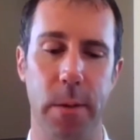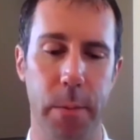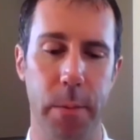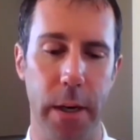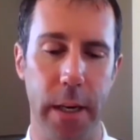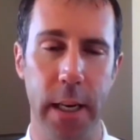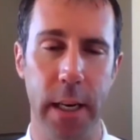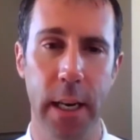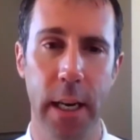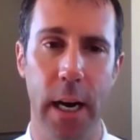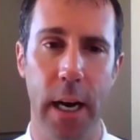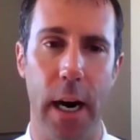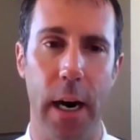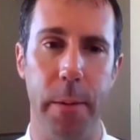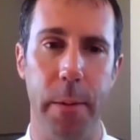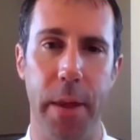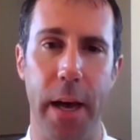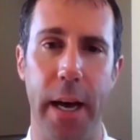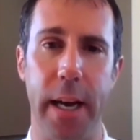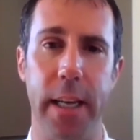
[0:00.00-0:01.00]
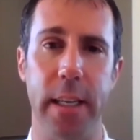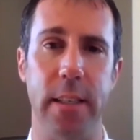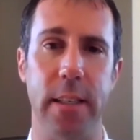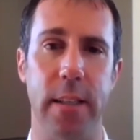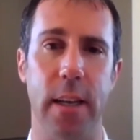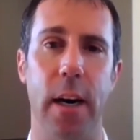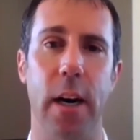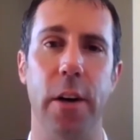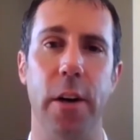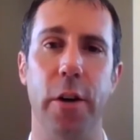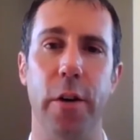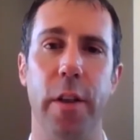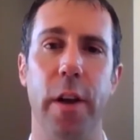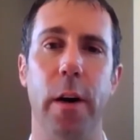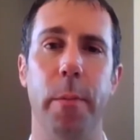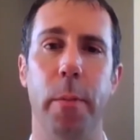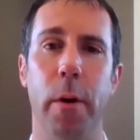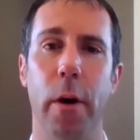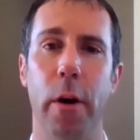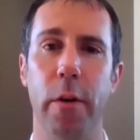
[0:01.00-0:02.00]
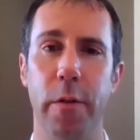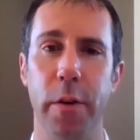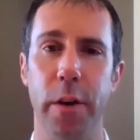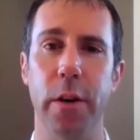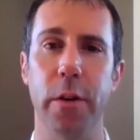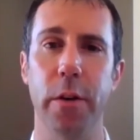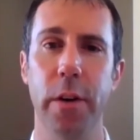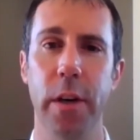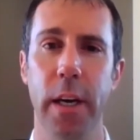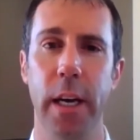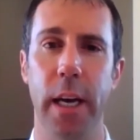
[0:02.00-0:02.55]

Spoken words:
But that is under their purview.